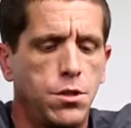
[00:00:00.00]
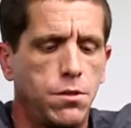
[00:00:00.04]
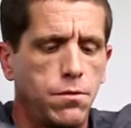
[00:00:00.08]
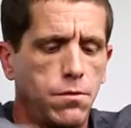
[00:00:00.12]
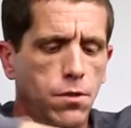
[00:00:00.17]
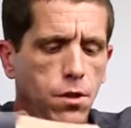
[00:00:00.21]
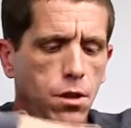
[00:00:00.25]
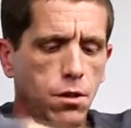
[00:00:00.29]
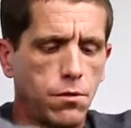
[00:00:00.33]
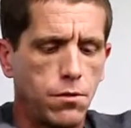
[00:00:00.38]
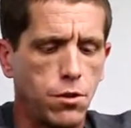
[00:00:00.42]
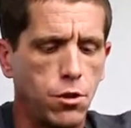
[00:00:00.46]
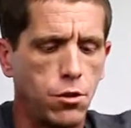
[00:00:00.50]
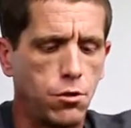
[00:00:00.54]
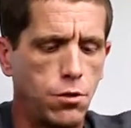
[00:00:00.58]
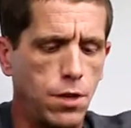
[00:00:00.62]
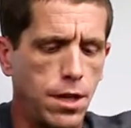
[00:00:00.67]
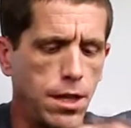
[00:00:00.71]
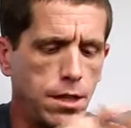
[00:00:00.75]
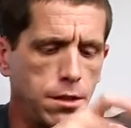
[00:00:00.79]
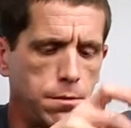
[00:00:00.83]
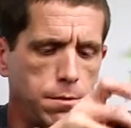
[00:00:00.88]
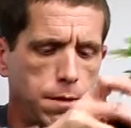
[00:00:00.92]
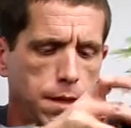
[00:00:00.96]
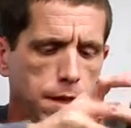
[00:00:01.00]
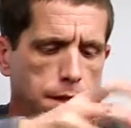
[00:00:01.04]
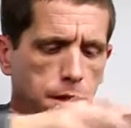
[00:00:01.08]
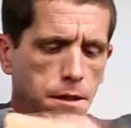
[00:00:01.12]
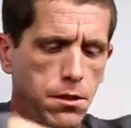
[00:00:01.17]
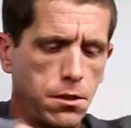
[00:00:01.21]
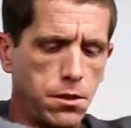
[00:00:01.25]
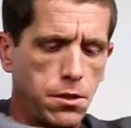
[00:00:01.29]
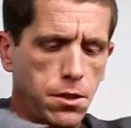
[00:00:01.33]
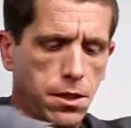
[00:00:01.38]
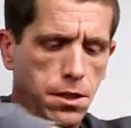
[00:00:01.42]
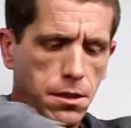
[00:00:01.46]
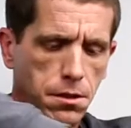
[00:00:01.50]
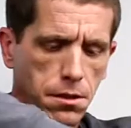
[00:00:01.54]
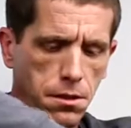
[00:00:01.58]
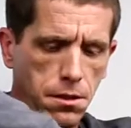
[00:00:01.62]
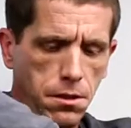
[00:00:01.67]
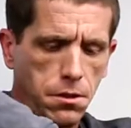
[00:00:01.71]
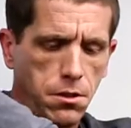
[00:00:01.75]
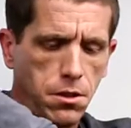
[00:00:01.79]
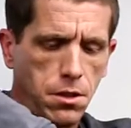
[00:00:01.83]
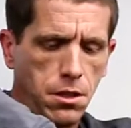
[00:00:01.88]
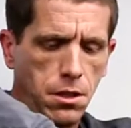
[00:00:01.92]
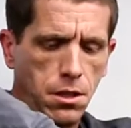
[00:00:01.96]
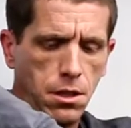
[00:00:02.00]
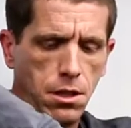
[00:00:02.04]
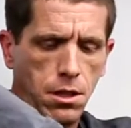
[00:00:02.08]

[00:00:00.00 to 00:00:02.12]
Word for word: involved in transplanting the seedlings.